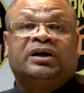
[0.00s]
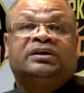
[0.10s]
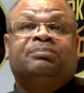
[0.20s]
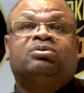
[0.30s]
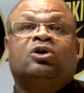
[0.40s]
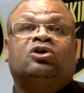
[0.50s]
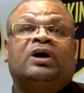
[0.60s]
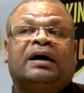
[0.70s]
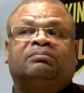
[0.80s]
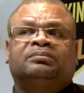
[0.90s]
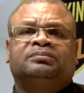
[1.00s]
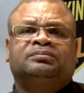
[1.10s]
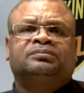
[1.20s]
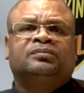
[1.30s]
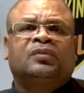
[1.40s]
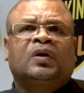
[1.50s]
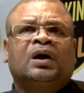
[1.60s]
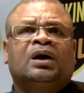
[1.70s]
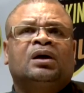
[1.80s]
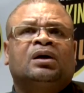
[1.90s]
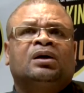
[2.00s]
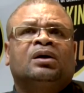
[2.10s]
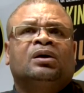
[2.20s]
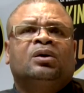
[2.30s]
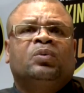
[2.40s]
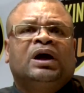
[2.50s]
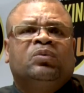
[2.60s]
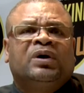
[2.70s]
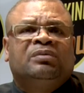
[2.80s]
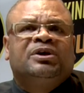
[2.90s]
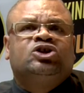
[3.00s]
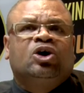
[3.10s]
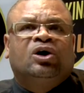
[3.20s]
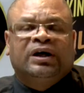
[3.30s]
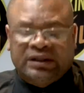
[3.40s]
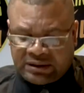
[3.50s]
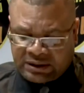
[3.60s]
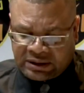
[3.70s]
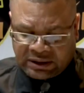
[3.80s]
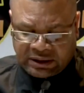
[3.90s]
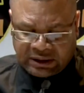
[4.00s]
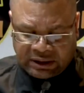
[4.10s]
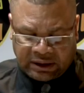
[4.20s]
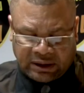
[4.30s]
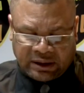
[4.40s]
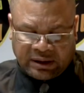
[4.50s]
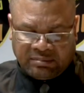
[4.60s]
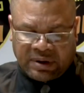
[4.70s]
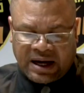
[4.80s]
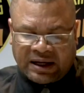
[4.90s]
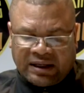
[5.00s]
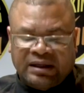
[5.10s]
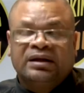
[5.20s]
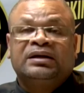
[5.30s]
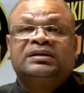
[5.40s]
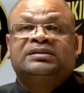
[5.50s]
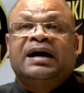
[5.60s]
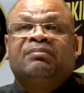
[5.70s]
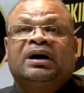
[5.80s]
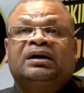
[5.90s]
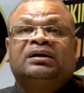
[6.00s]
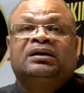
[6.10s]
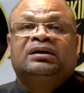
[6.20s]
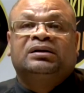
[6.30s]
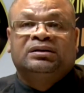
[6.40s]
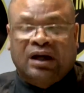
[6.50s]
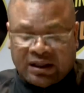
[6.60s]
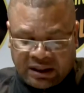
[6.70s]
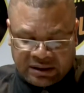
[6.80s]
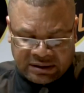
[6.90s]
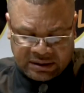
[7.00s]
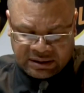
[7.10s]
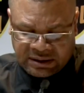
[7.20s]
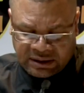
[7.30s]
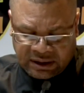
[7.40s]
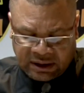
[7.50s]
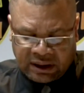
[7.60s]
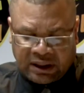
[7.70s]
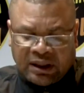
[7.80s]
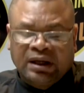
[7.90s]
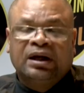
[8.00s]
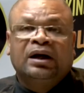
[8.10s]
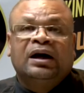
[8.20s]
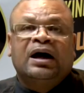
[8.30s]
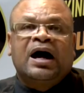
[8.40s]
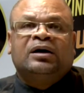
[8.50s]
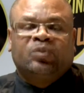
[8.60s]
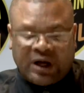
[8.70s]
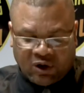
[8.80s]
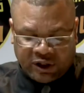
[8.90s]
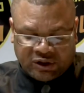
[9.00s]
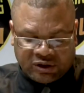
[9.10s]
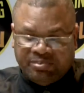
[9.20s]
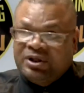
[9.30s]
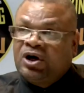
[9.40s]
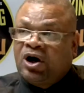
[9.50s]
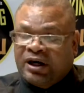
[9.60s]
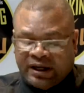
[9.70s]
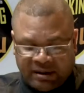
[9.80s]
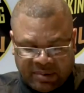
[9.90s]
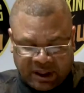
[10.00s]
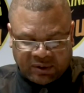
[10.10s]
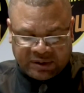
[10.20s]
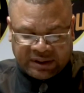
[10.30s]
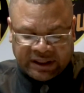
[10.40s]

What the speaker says: on in the program, we will be joined by Samal Duggins, and we are going to be talking about